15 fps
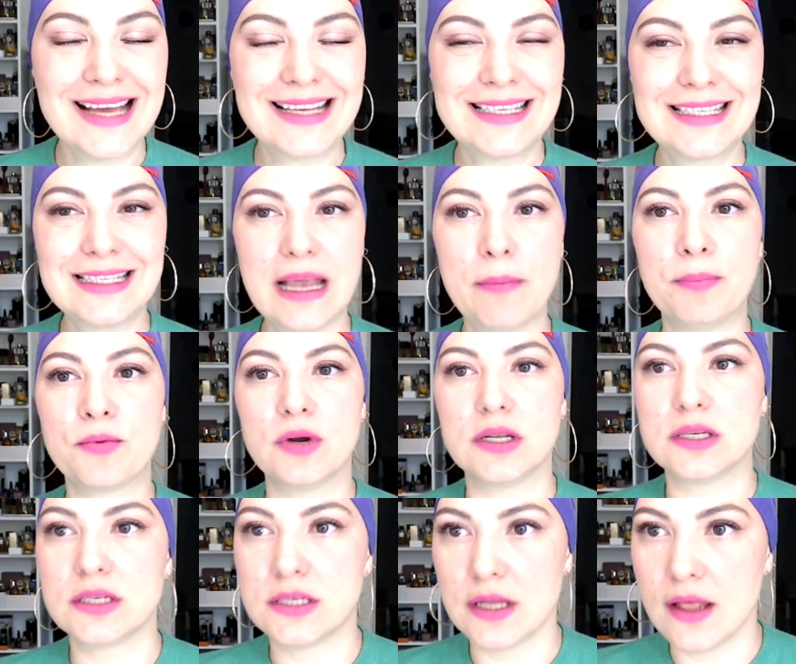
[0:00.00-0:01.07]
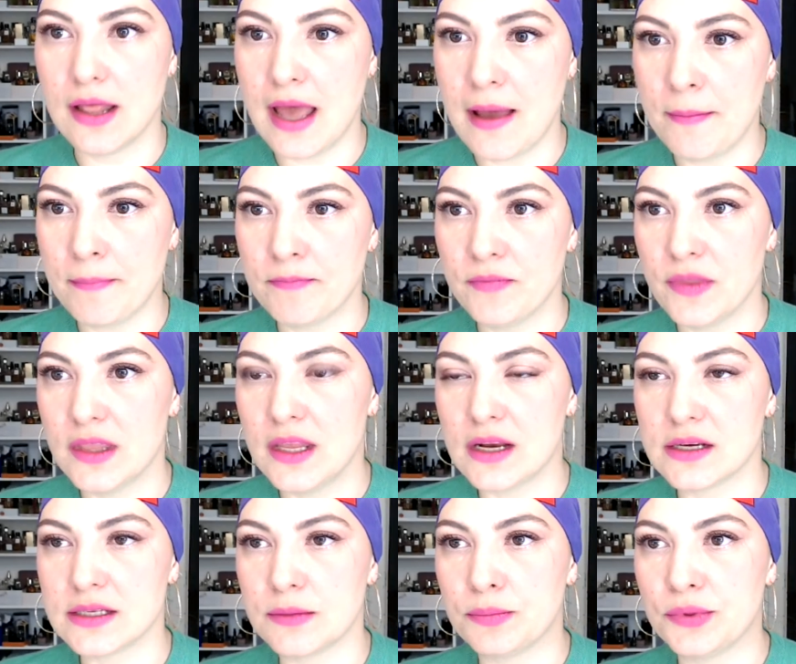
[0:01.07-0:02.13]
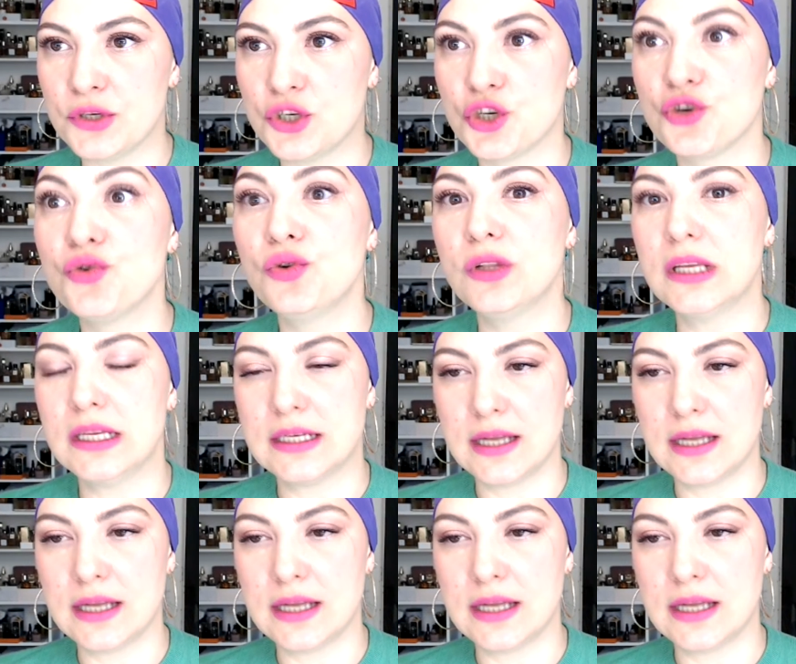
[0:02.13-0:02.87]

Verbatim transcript: Separate to them, there's a patchouli